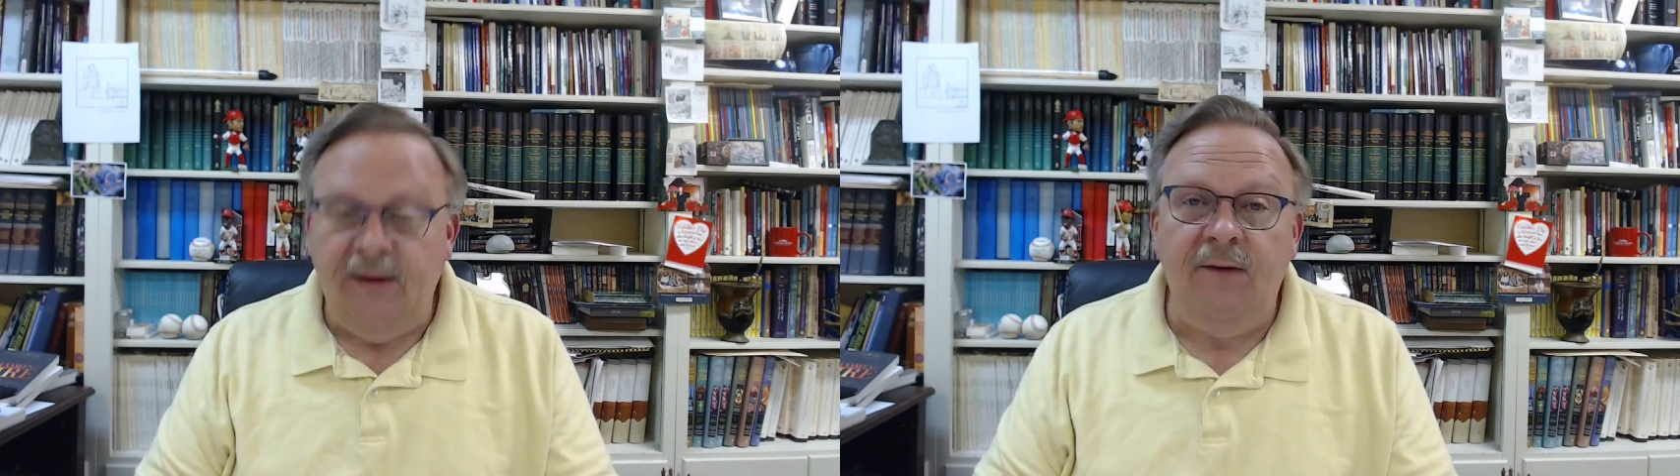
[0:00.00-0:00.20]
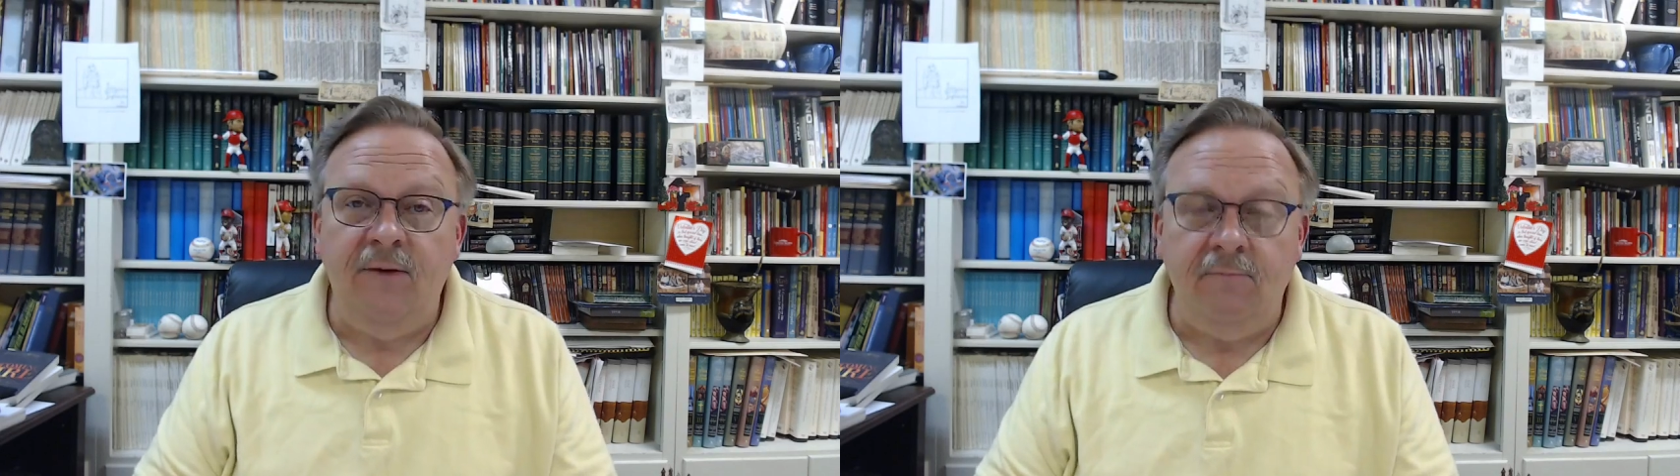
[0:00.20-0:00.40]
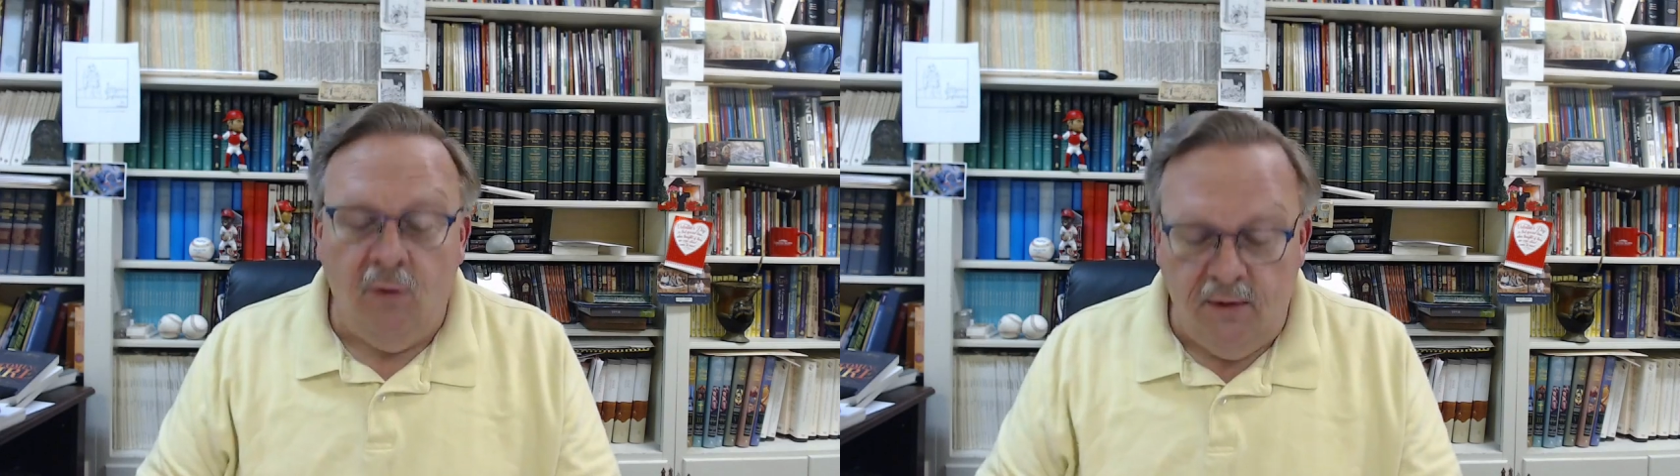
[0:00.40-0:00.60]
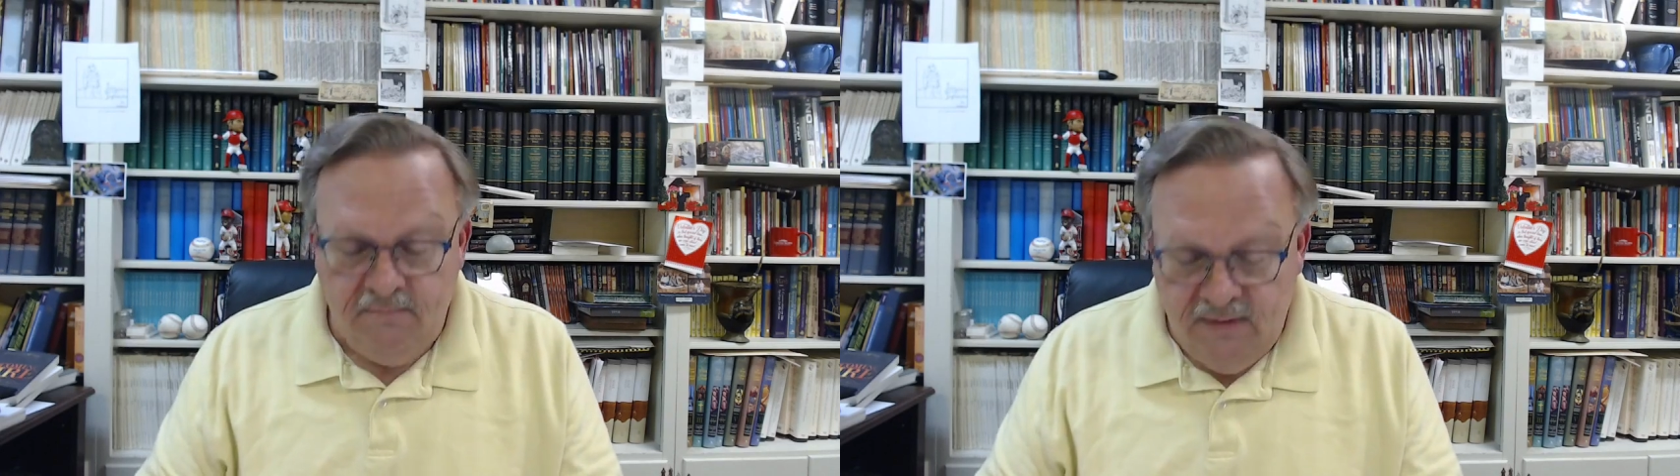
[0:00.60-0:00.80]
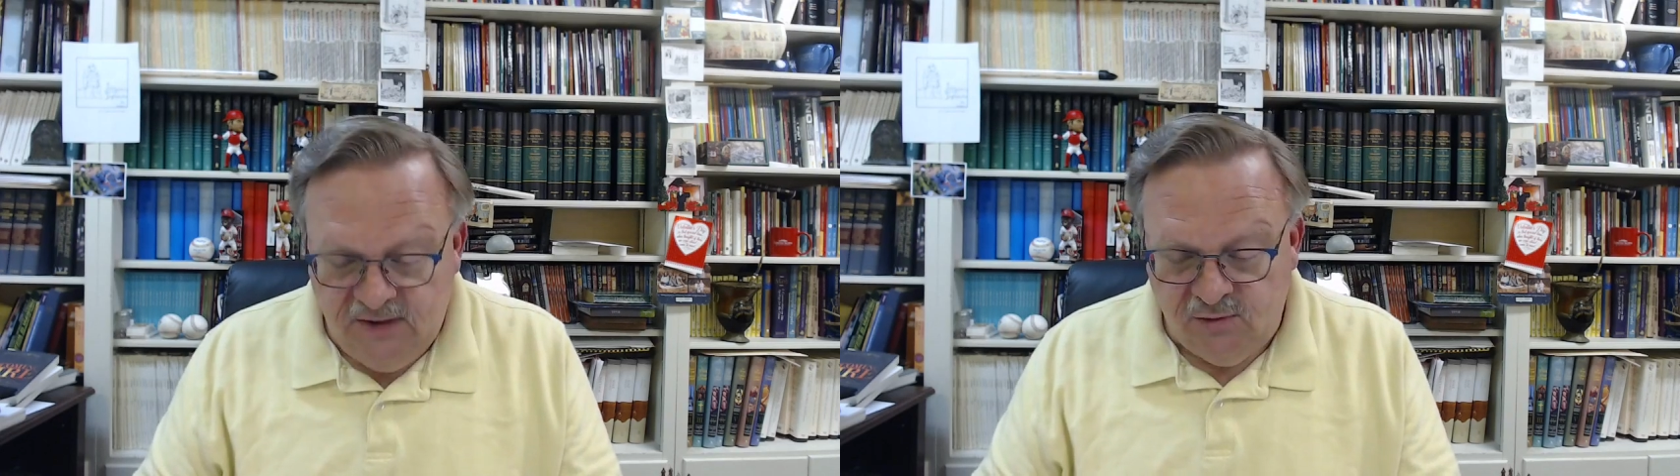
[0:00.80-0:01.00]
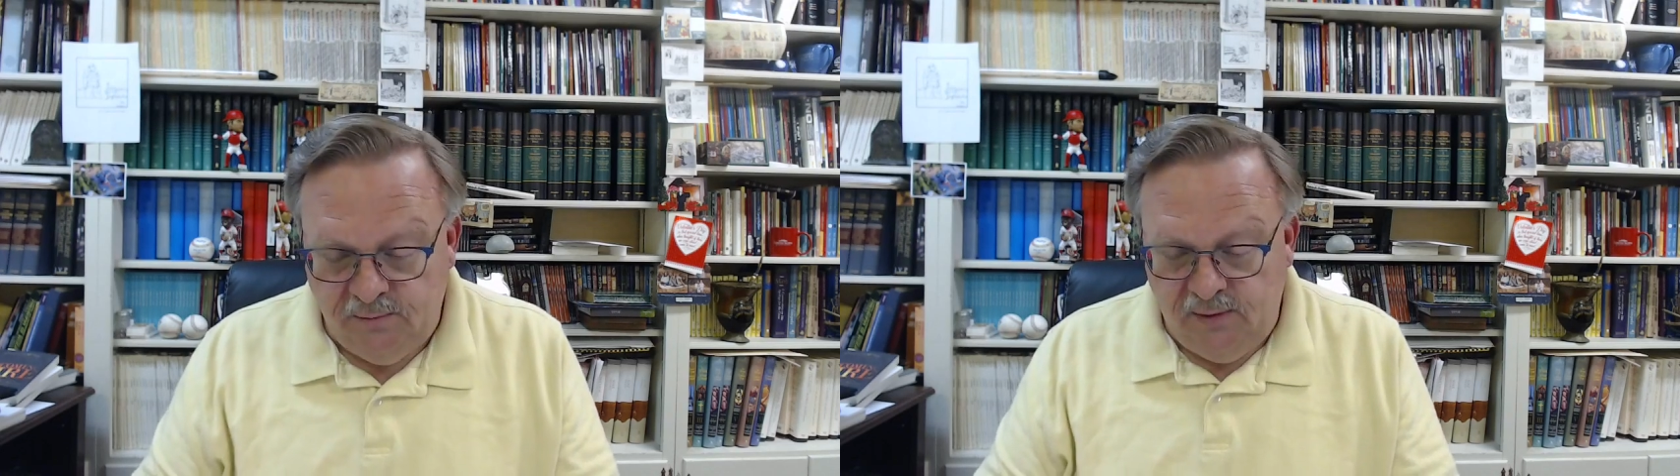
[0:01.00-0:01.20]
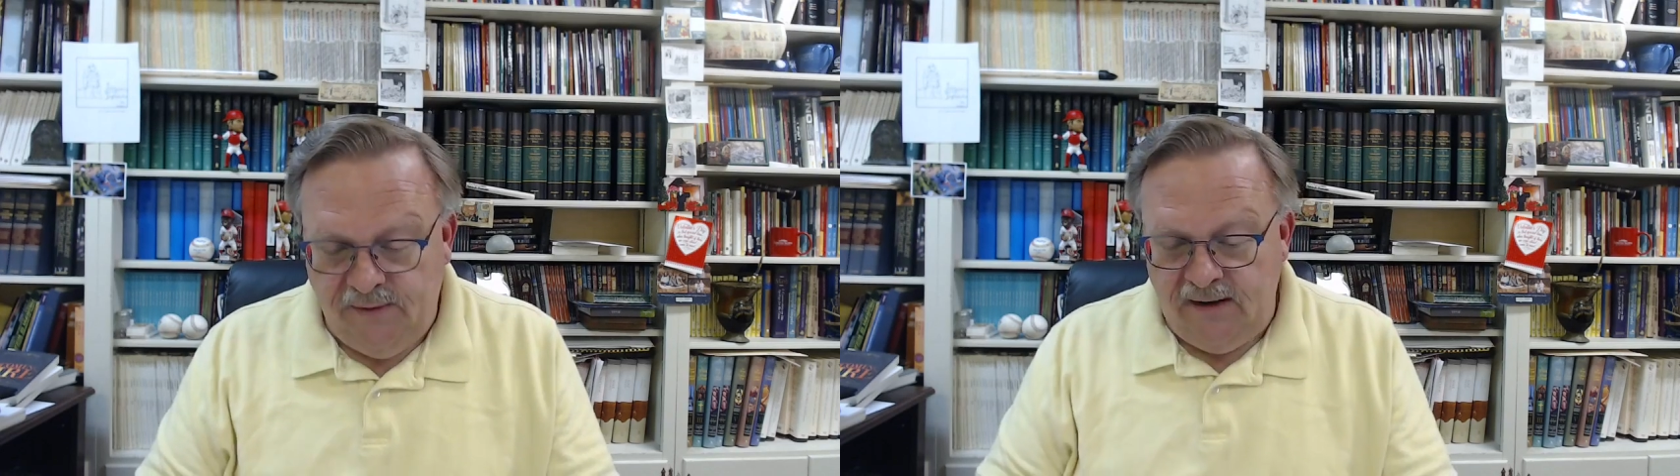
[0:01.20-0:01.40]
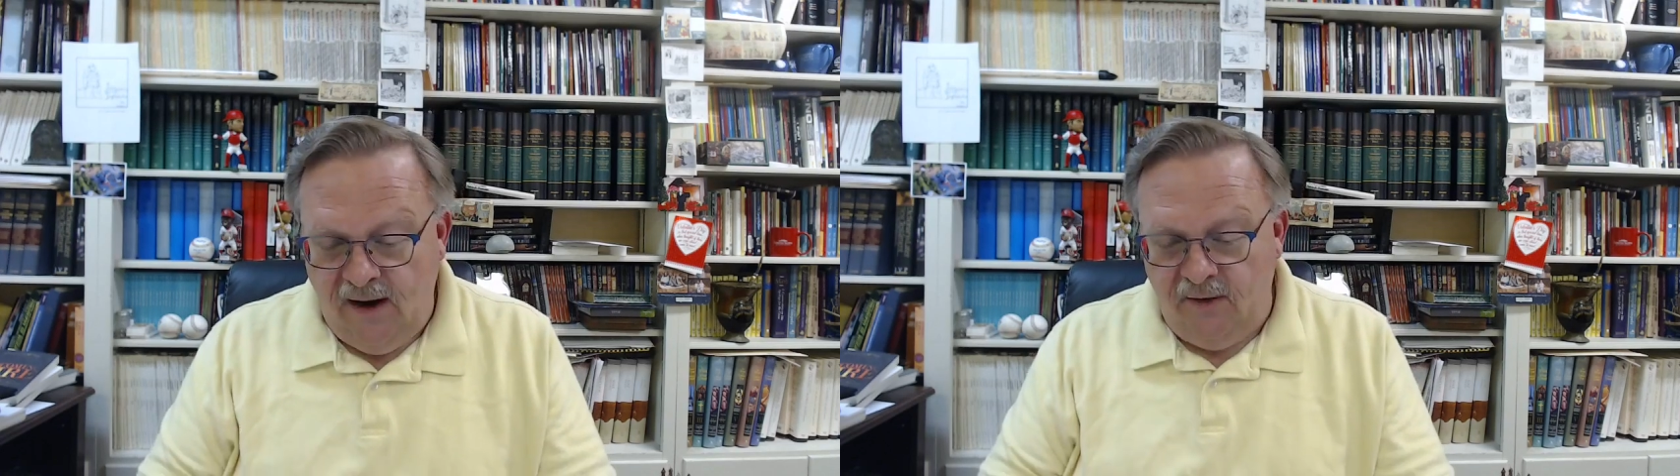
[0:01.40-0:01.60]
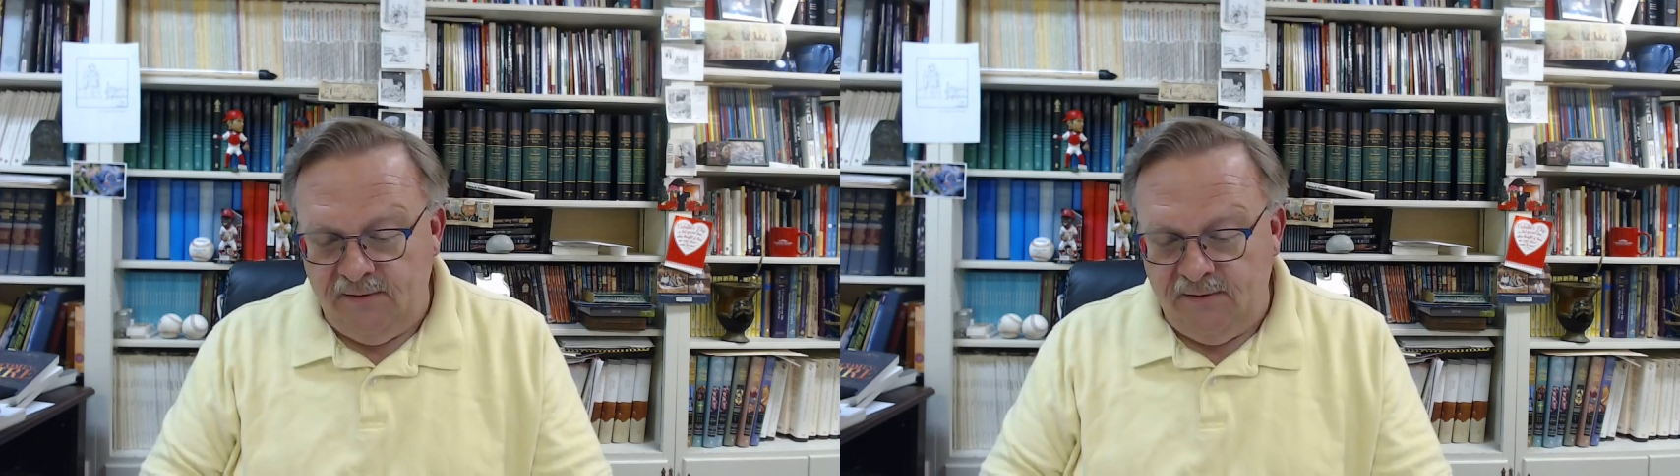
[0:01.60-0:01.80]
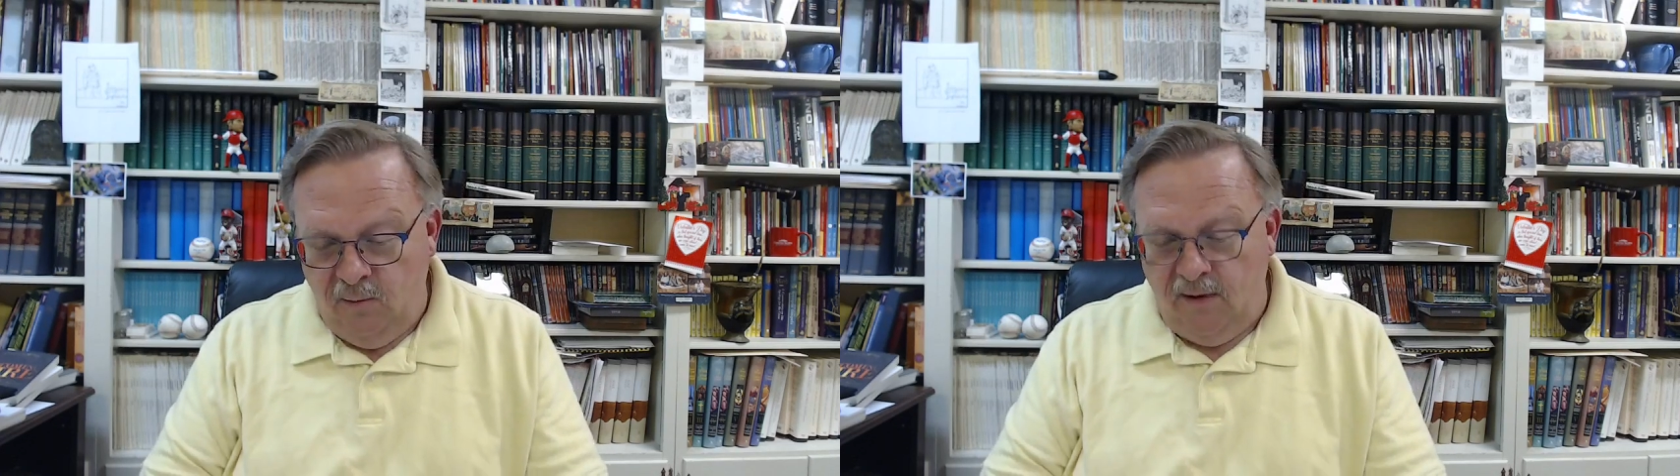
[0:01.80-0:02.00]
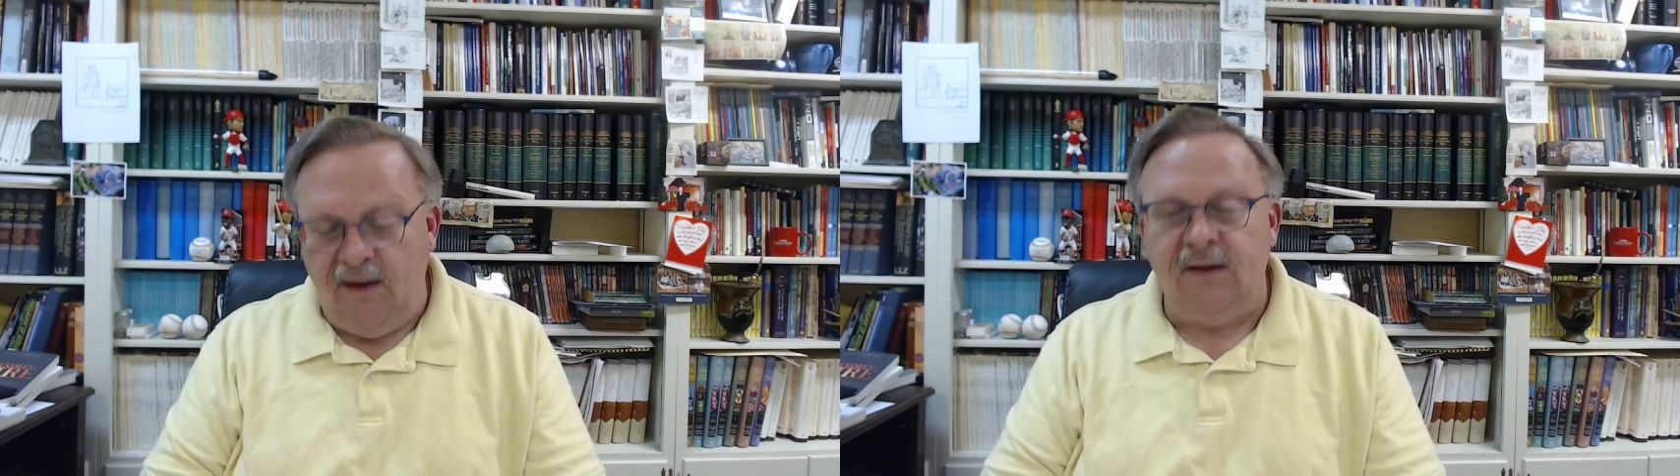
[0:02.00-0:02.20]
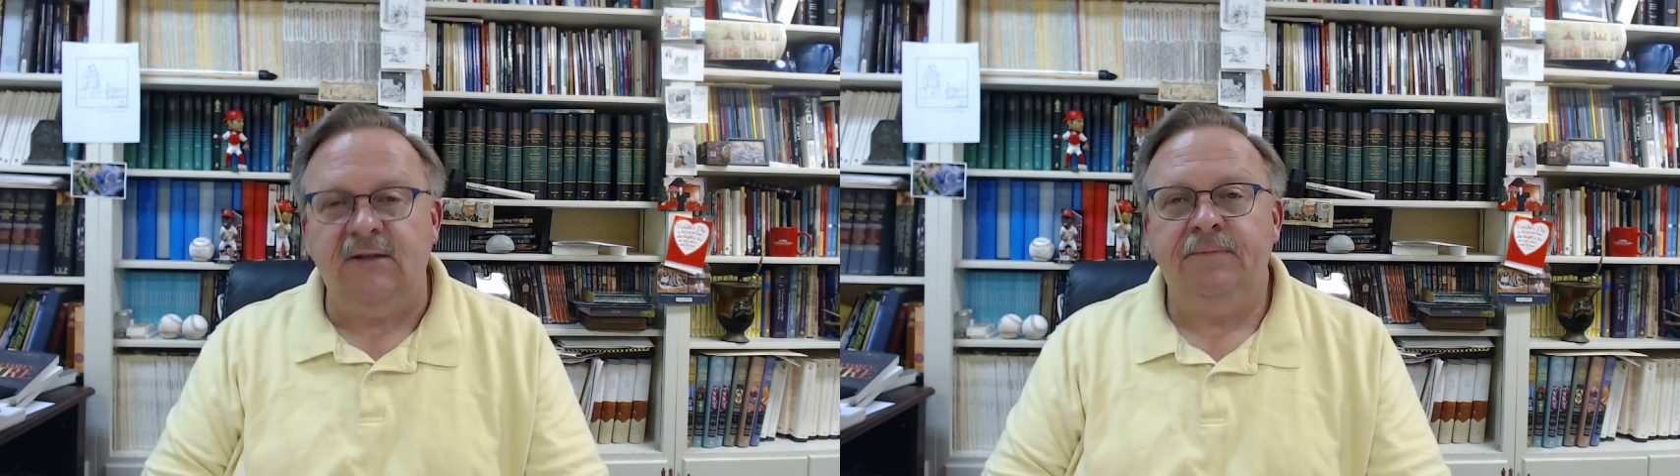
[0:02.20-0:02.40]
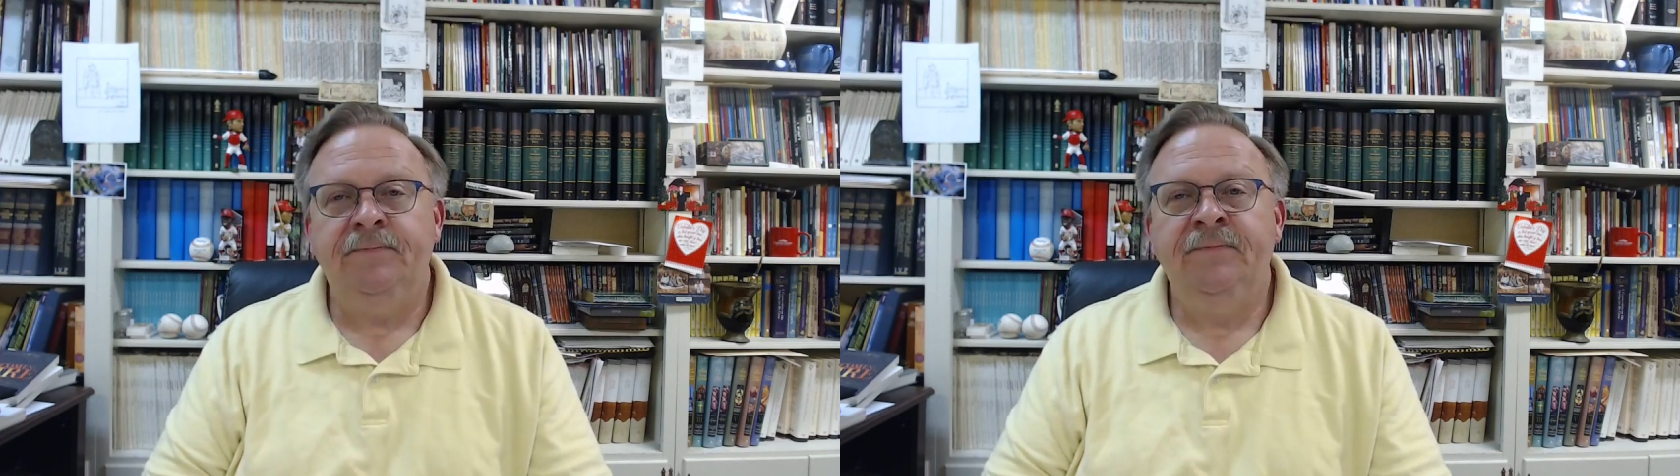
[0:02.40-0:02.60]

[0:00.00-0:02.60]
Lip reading: even more miserable than he already was.